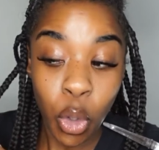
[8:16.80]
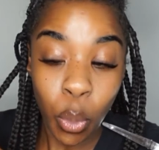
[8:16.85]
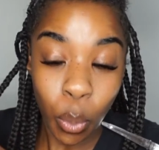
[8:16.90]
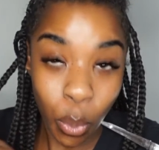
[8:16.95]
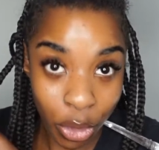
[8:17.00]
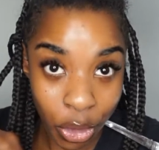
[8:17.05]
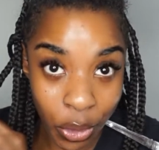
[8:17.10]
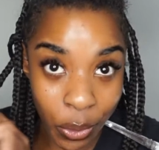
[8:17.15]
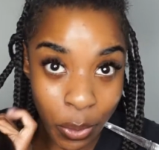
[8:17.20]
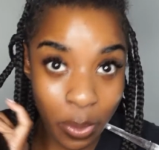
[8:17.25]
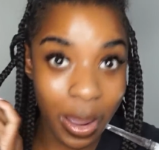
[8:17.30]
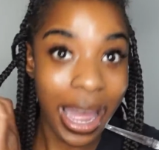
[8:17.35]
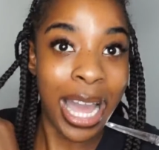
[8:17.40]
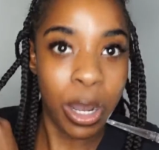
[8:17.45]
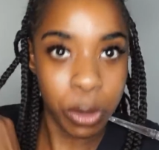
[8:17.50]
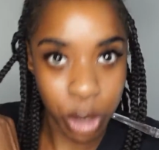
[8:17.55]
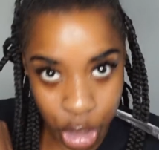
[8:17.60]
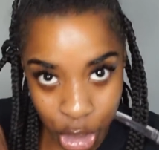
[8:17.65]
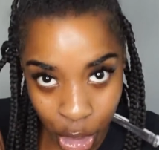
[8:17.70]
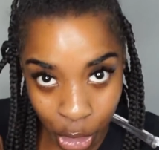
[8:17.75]
Well,
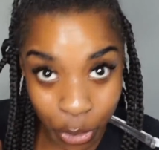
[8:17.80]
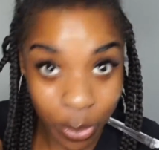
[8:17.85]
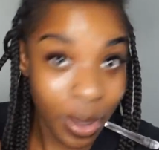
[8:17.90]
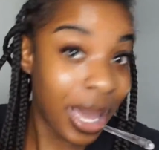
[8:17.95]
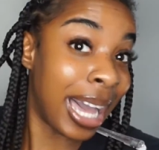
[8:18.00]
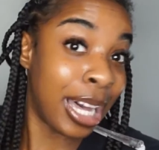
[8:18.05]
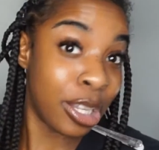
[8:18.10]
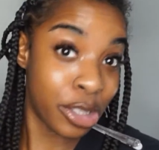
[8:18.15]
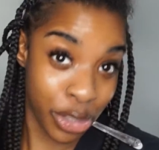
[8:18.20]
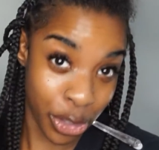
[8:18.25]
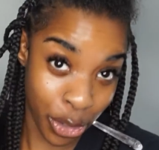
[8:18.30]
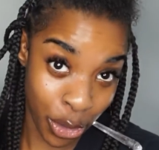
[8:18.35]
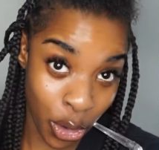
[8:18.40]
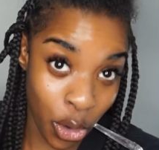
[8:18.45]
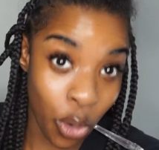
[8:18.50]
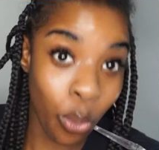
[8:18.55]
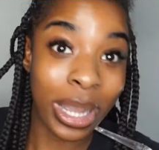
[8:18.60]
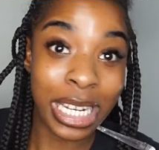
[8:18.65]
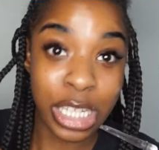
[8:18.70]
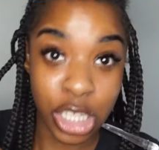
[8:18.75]
I will show you how to
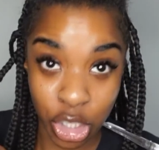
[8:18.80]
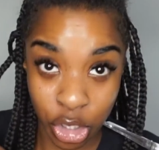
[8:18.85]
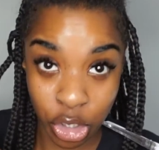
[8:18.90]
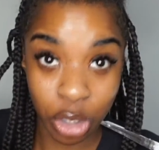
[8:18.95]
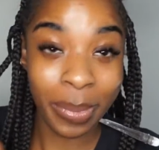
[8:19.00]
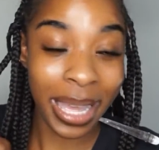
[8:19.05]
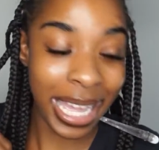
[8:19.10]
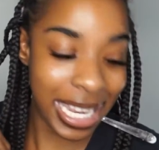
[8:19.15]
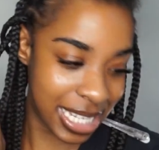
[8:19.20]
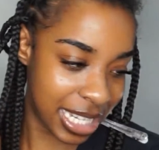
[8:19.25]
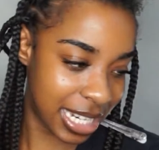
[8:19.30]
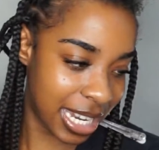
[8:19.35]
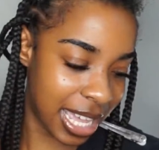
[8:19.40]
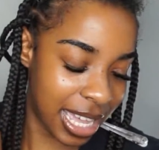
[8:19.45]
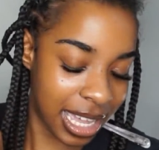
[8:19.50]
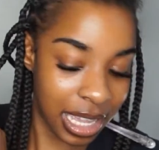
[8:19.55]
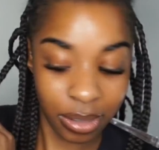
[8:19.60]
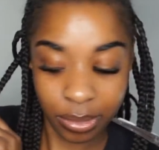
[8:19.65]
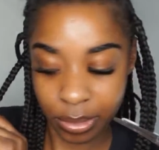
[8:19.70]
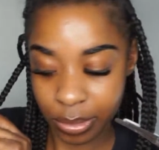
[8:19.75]
know when to stop adding
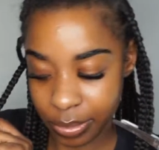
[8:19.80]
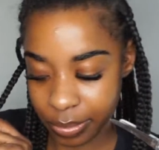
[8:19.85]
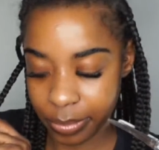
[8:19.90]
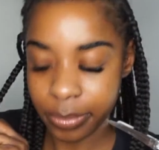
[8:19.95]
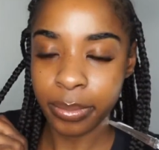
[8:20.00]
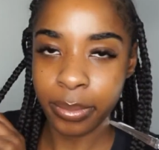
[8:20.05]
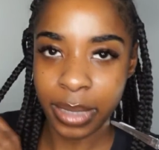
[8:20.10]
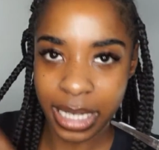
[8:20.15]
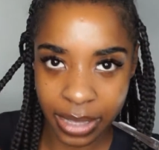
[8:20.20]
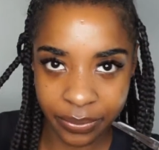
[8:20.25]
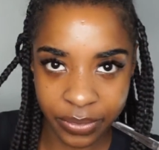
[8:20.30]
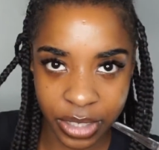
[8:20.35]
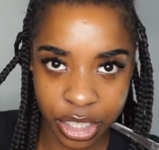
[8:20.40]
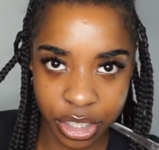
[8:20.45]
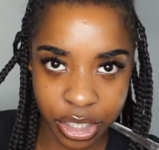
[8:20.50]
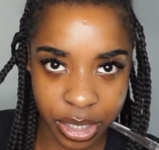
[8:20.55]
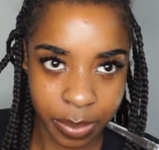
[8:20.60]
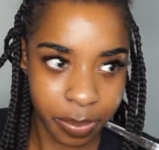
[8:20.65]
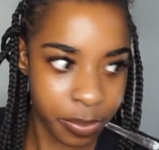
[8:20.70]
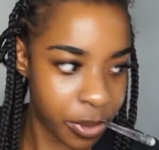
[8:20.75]
hair when I
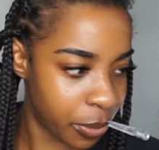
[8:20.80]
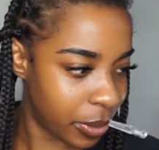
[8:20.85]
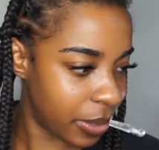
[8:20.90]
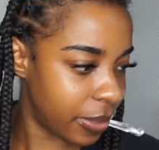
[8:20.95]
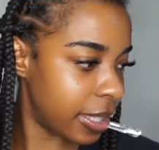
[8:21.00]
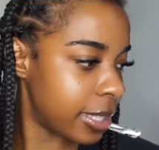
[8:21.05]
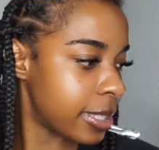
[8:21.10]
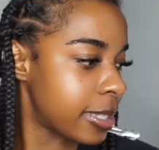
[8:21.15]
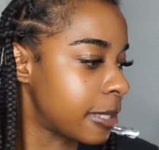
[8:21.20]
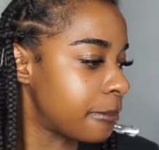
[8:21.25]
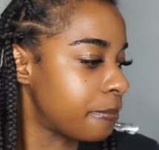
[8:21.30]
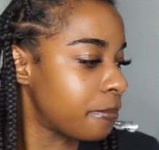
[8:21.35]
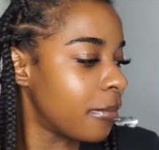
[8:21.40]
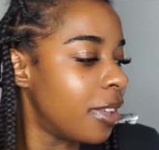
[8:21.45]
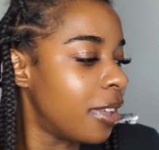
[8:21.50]
finish doing this.